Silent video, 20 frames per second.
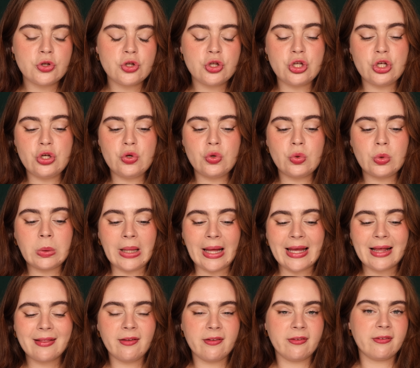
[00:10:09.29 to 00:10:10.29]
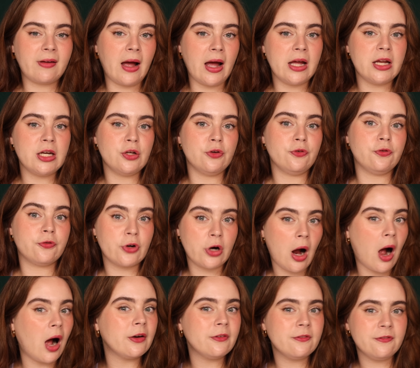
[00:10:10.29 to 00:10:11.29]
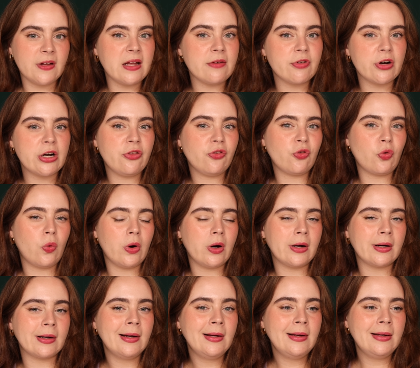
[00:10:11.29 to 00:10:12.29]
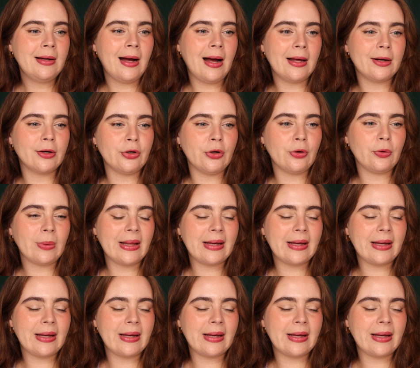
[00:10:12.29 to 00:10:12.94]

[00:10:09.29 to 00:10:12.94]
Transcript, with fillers: do you like this kind of forgotten favorites or I don't know,